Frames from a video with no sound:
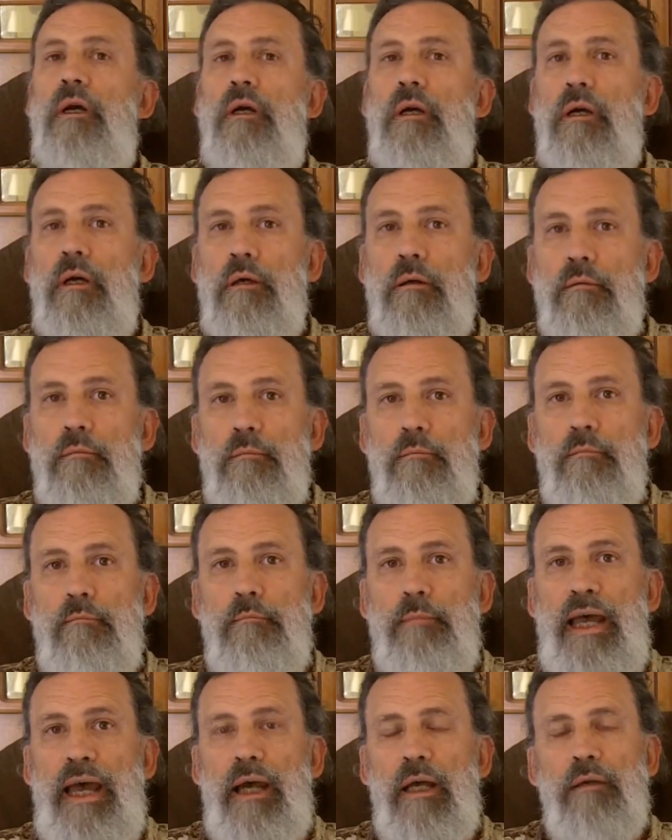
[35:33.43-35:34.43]
uh,
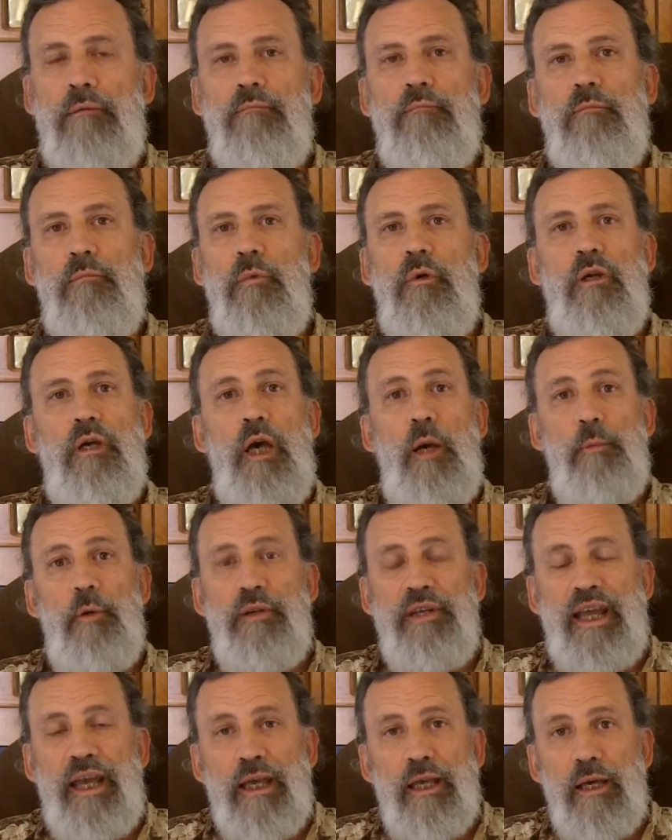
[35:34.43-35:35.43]
back a couple
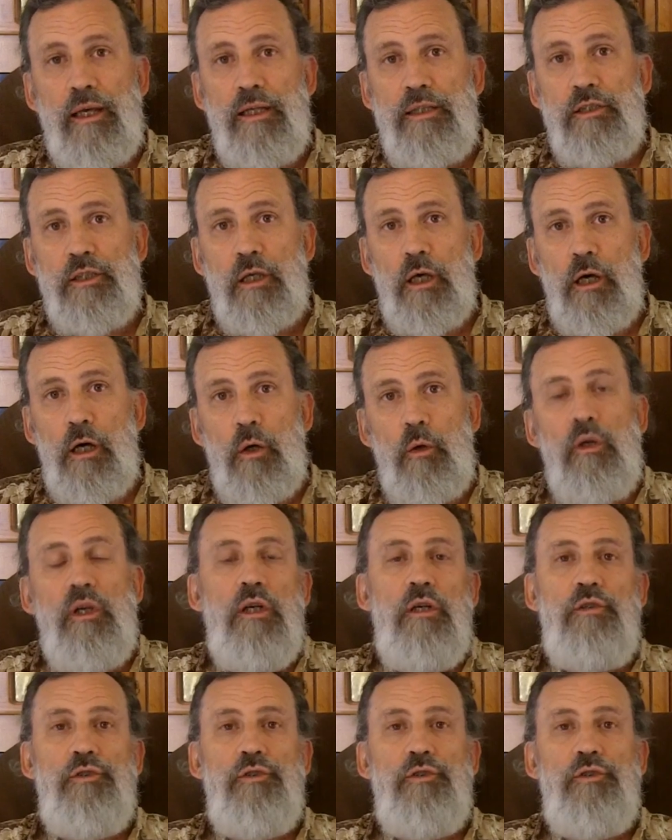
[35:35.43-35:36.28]
of decades ago,